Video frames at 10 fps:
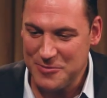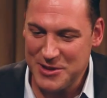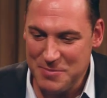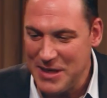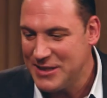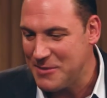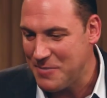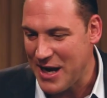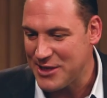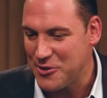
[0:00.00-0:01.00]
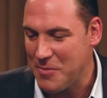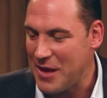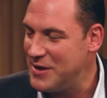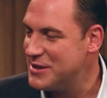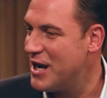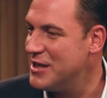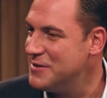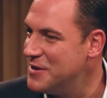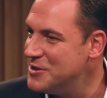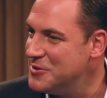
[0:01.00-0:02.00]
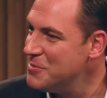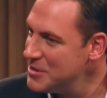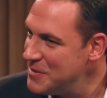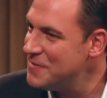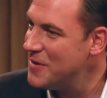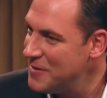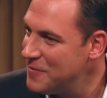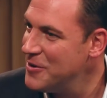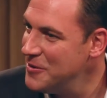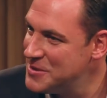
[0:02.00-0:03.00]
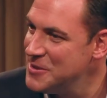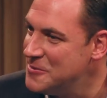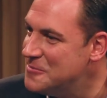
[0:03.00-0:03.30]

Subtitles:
speak to pastor about these kinds of issues? It must be fun for you, too.